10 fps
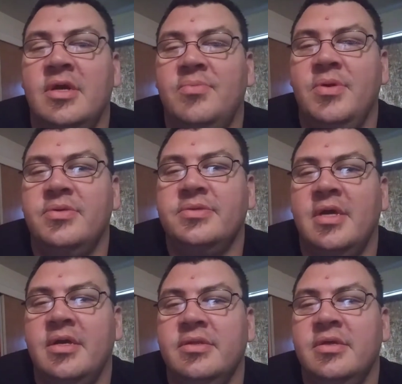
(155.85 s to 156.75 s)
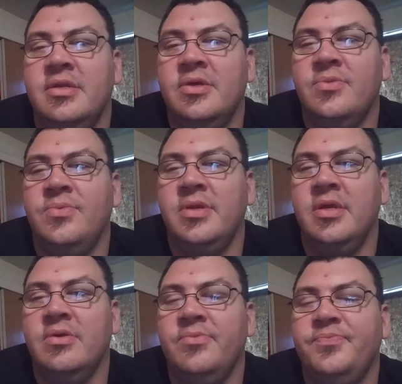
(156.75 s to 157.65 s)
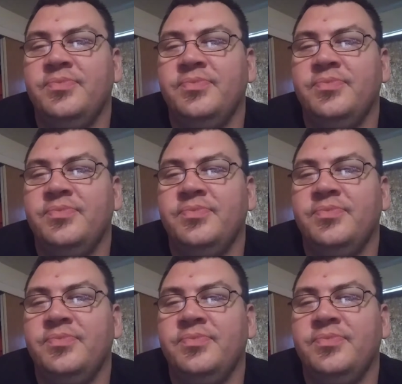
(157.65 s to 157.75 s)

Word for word: I'll post that in another video.